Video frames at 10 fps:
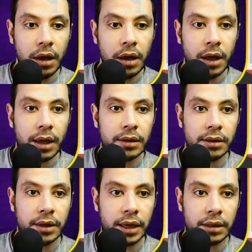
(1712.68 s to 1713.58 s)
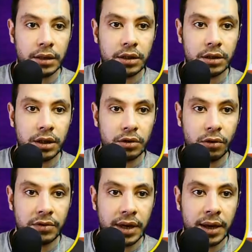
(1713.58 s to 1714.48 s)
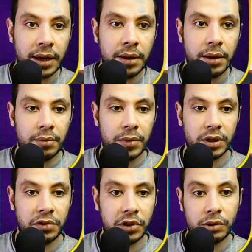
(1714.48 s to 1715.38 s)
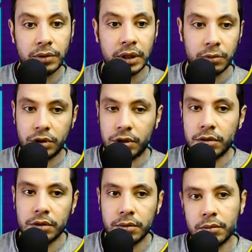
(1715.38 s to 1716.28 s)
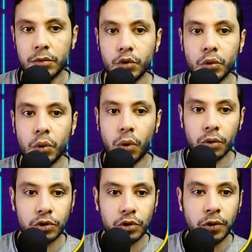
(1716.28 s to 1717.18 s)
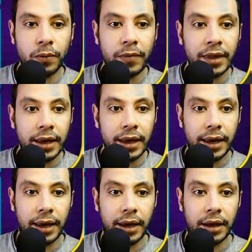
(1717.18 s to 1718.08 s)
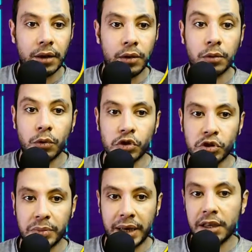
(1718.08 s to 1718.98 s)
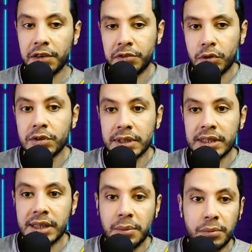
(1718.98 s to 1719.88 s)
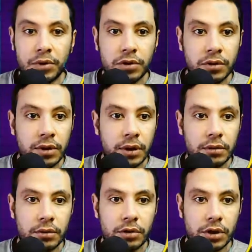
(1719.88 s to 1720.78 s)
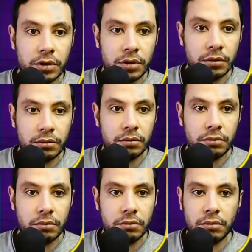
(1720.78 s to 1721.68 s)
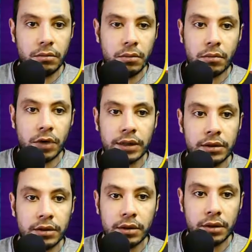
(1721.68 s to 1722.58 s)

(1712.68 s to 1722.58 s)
and the details of the beneficiary, which is you also, who is paying. If you're the same person, then you just write